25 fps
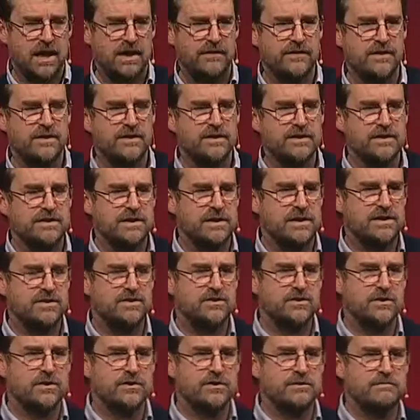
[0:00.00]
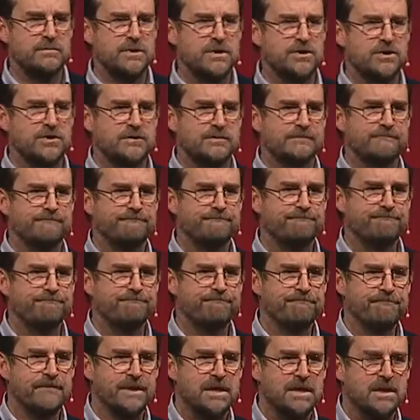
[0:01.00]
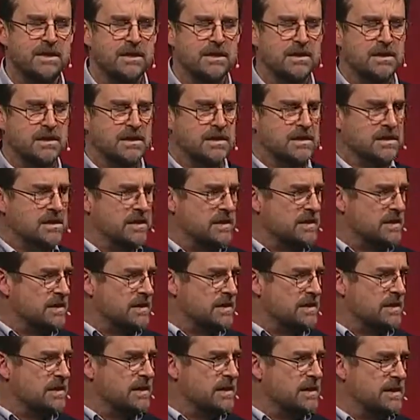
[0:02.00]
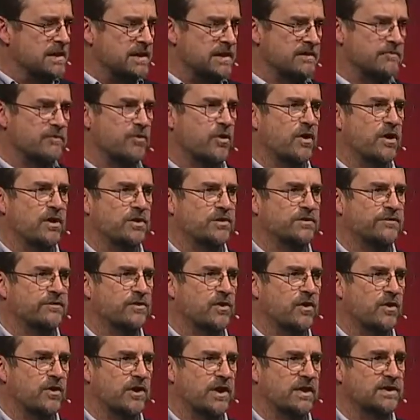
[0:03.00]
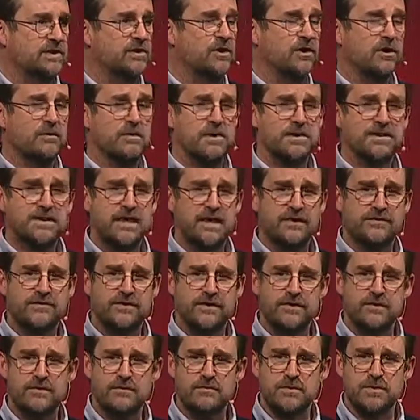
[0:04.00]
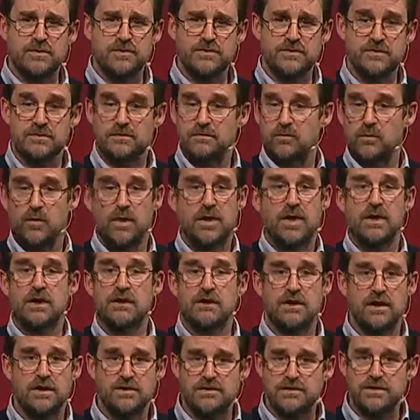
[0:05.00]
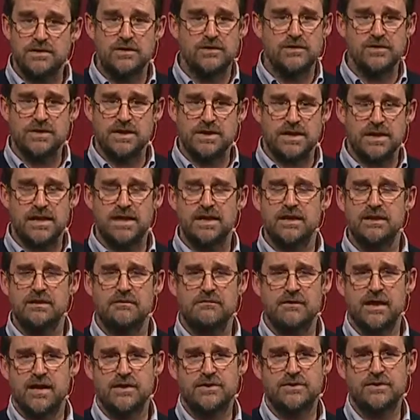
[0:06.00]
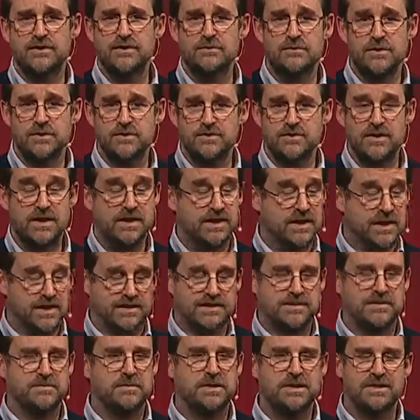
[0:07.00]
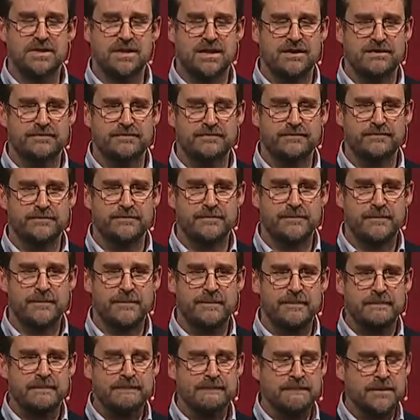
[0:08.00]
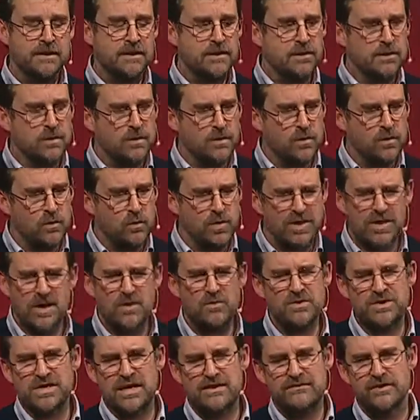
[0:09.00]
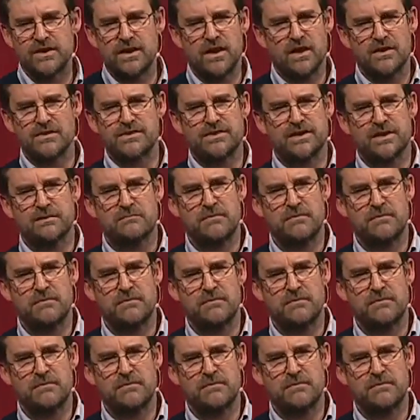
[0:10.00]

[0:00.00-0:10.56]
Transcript: get the disease transmission. Clearly, the product you've got has got to be safe to humans. We are going to use it in and around humans. It has to be safe. We don't want to have a lasting